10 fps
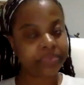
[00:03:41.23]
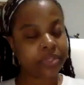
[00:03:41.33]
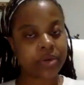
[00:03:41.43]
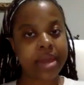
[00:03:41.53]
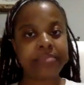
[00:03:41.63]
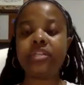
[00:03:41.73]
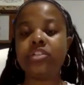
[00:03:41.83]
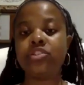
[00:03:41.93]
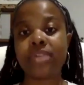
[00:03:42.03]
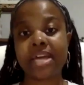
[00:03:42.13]
Okay,
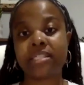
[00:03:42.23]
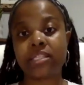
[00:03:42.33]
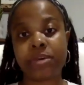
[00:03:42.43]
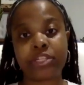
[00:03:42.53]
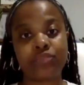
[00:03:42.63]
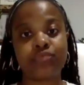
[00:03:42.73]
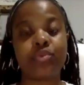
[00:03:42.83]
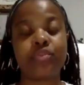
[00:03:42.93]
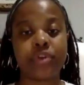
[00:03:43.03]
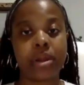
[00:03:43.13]
so that's the special rule
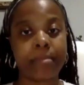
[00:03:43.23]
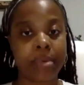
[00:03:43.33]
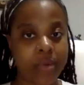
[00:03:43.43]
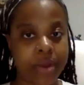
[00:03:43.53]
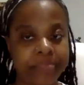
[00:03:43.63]
for number 1.